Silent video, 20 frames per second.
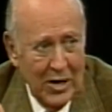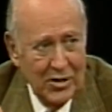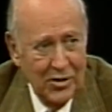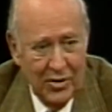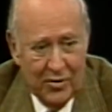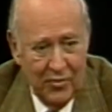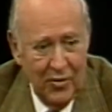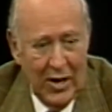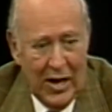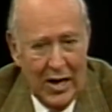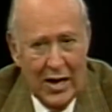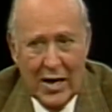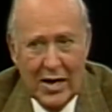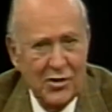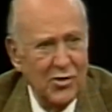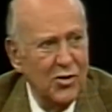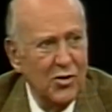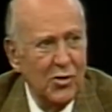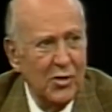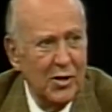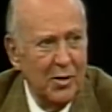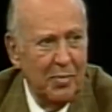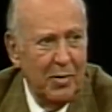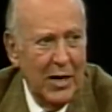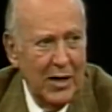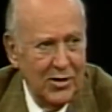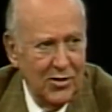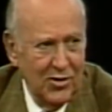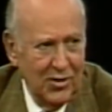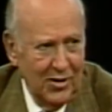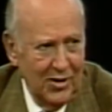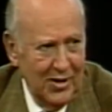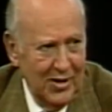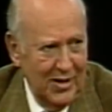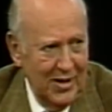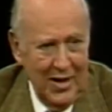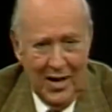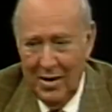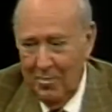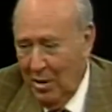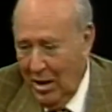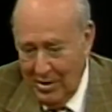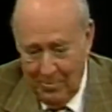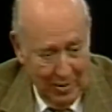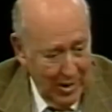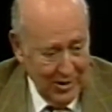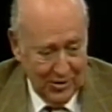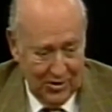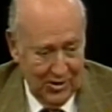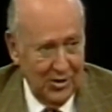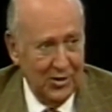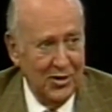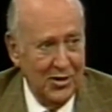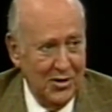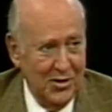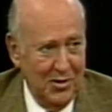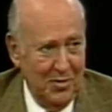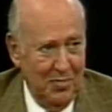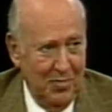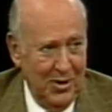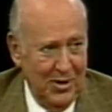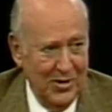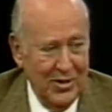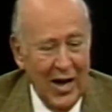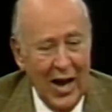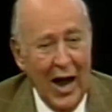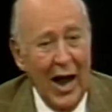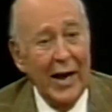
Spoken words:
Well, he said, and they stole the bicycle, and then my bicycle disappeared.